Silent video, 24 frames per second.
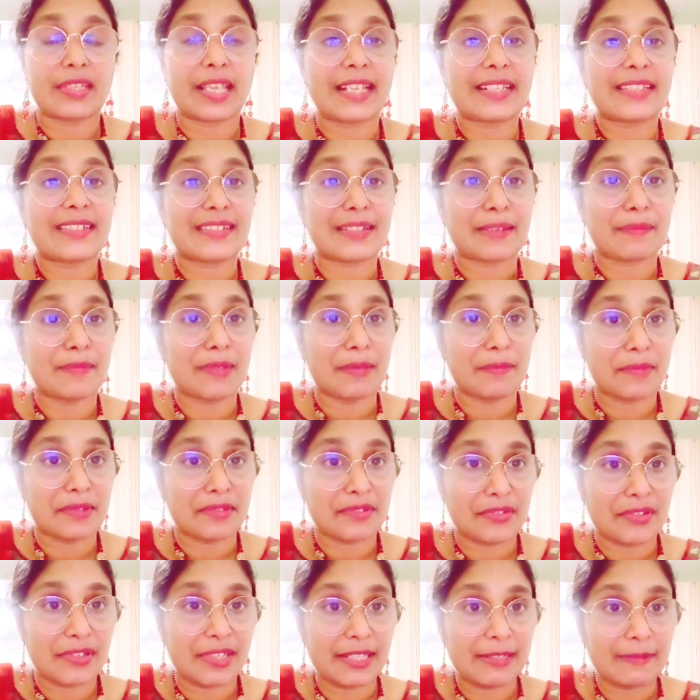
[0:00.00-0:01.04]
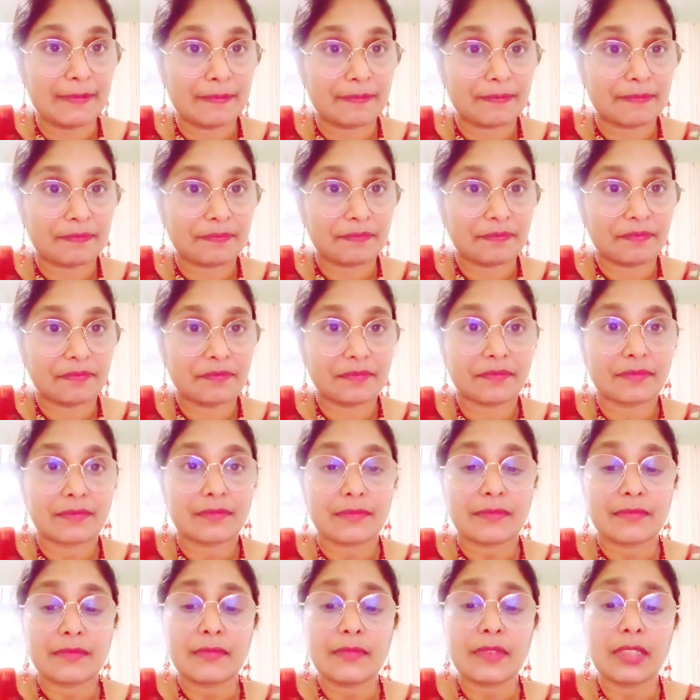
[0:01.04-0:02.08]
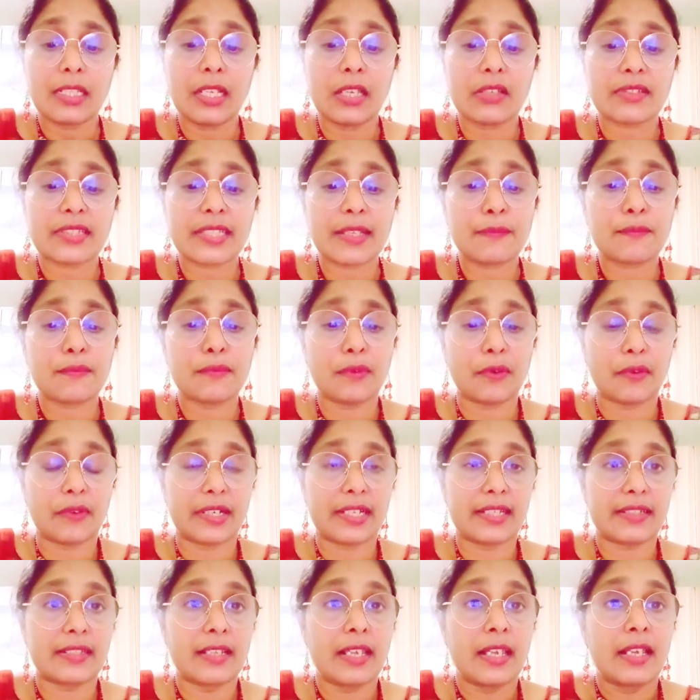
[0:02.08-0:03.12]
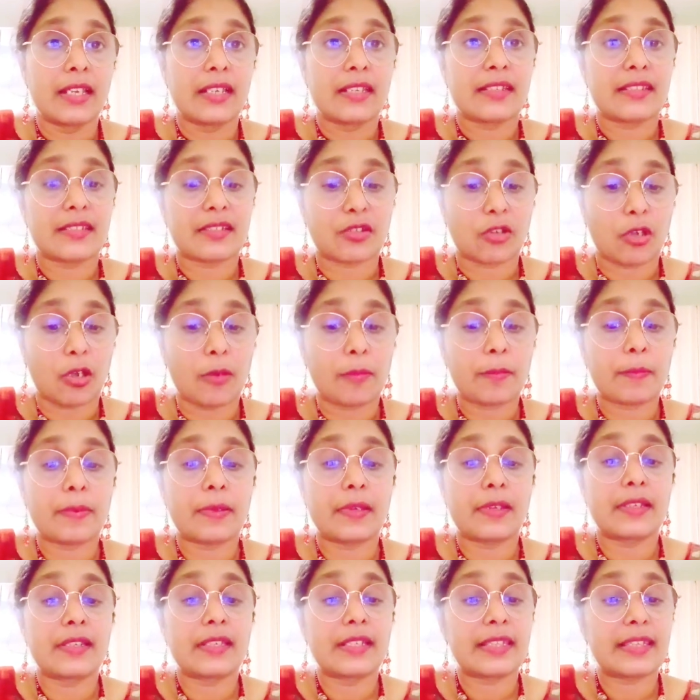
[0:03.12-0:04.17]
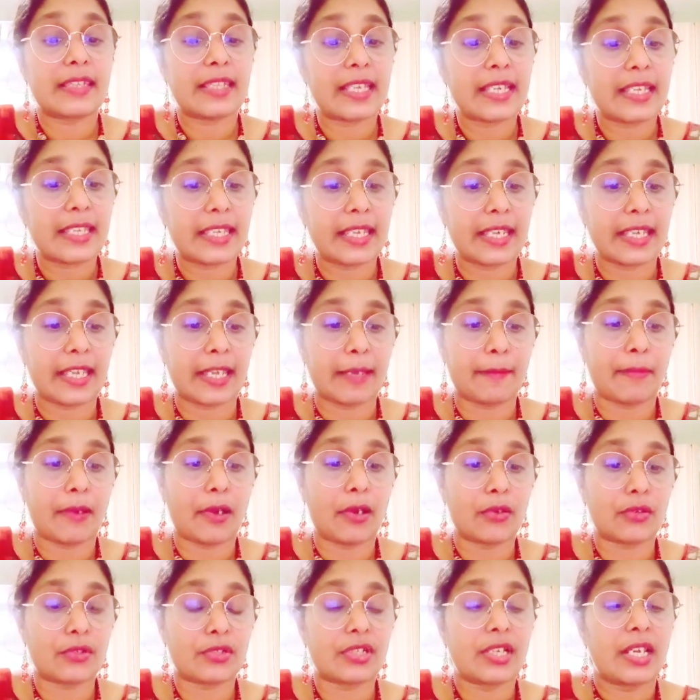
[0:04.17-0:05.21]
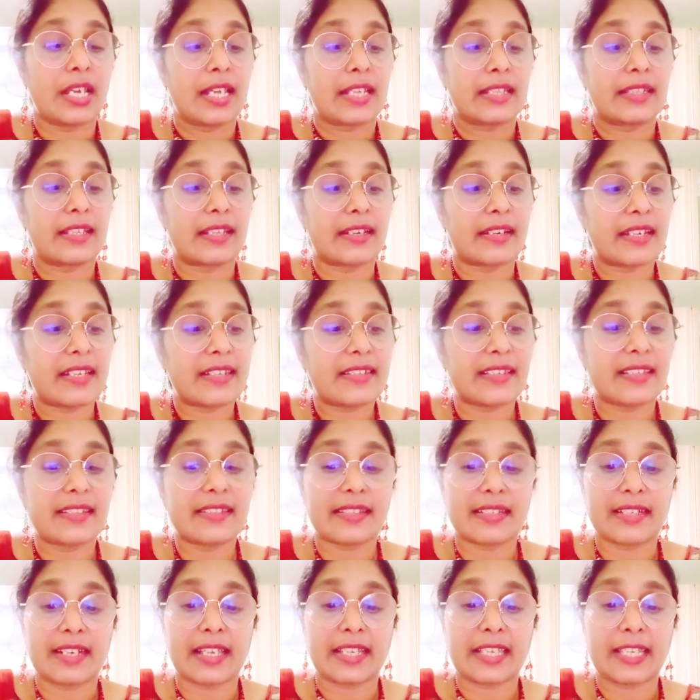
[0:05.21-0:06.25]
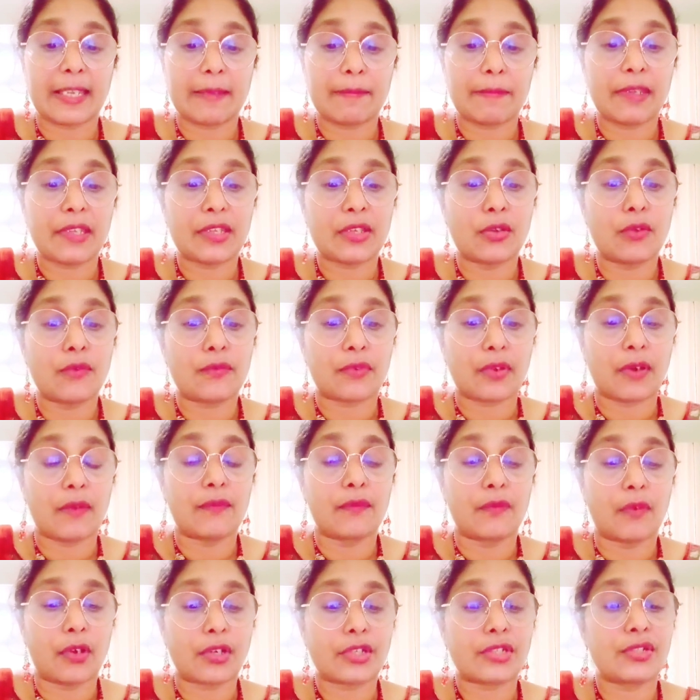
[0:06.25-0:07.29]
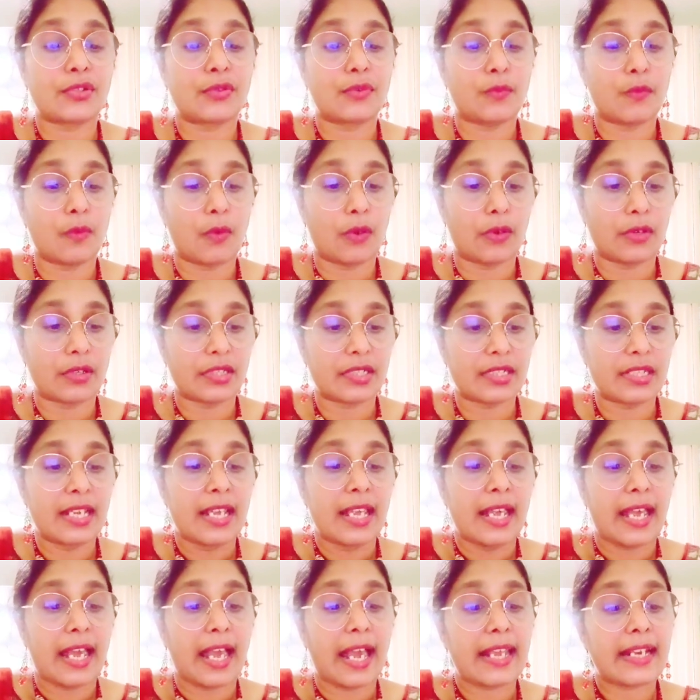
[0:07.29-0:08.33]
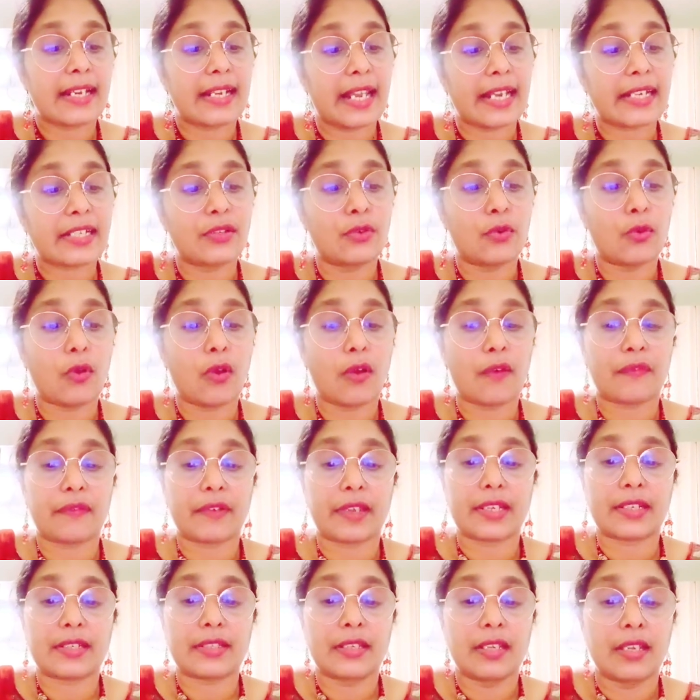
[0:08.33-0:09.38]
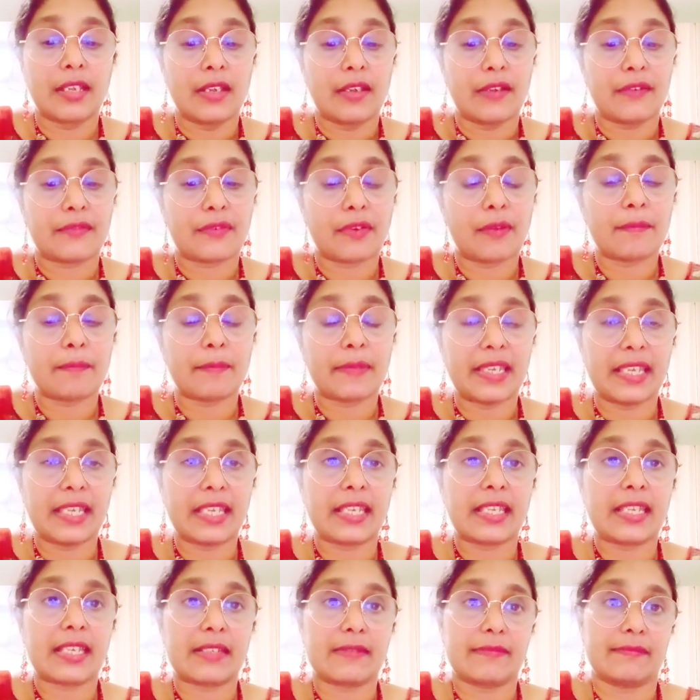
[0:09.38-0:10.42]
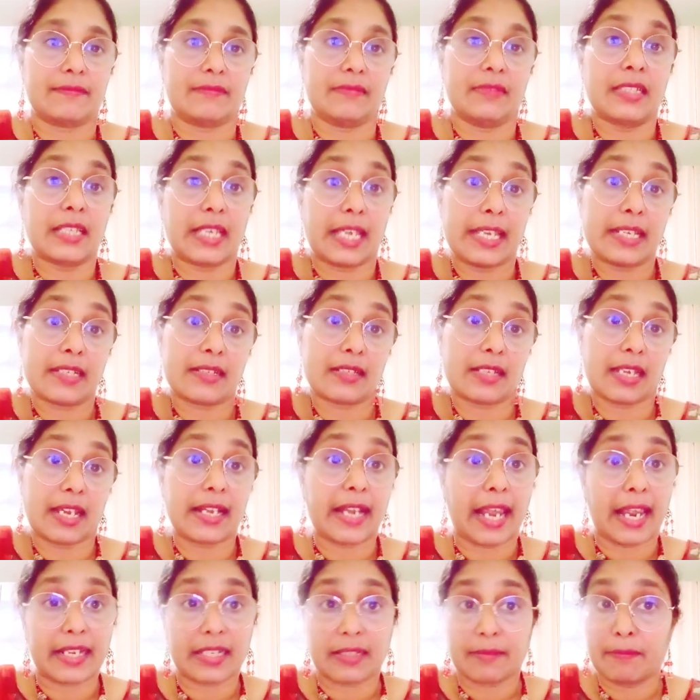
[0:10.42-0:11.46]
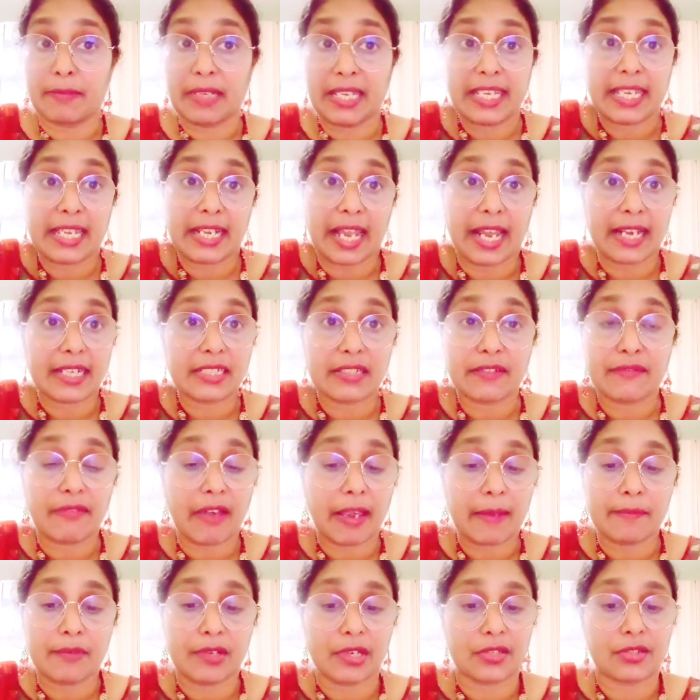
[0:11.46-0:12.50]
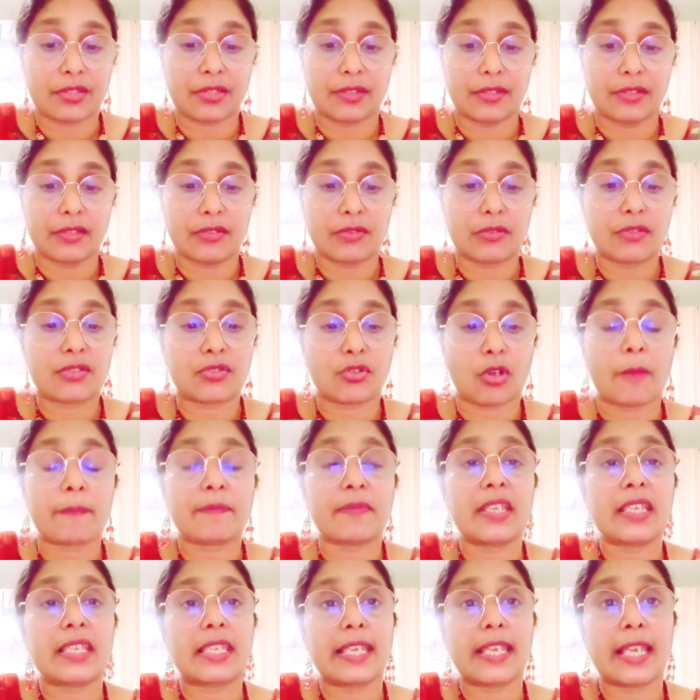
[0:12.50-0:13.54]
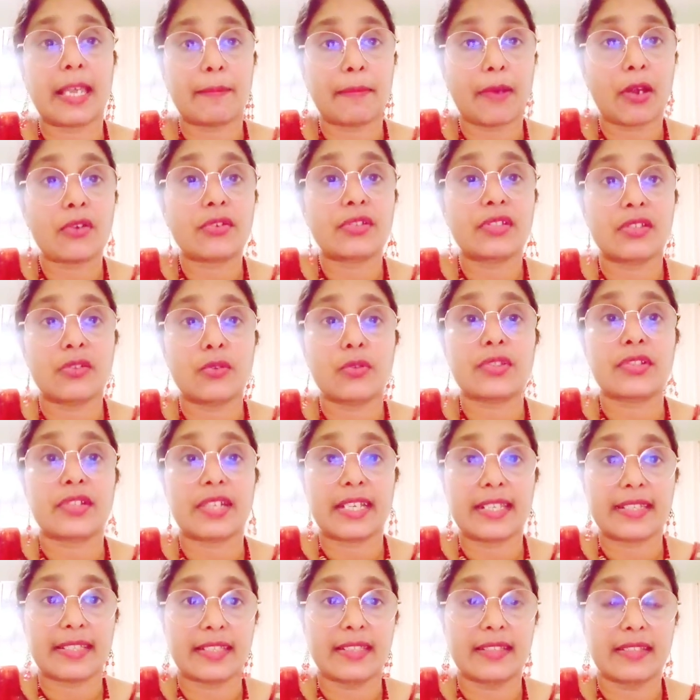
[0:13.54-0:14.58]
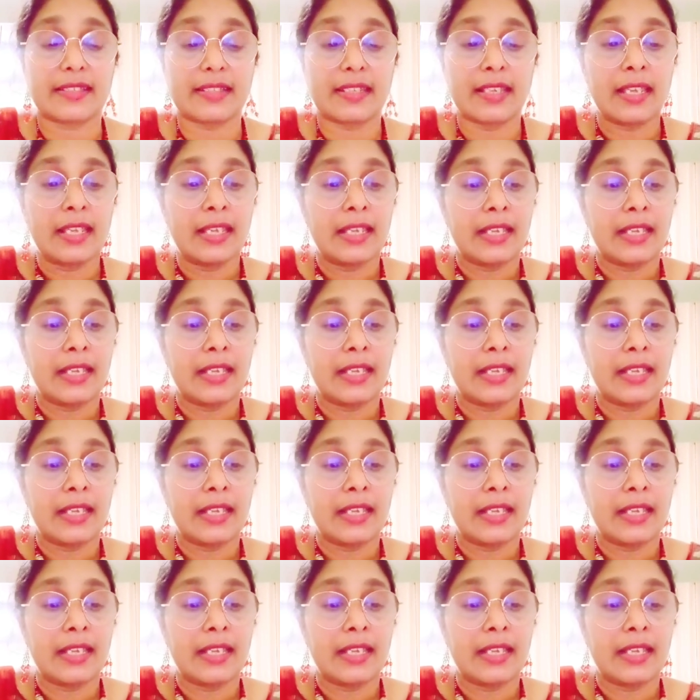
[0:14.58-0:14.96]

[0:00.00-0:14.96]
that's step number three. Now step four is stop thinking about the reasons that are keeping you from what you want and let go of it, from being being an active vibration. So stop thinking about those reasons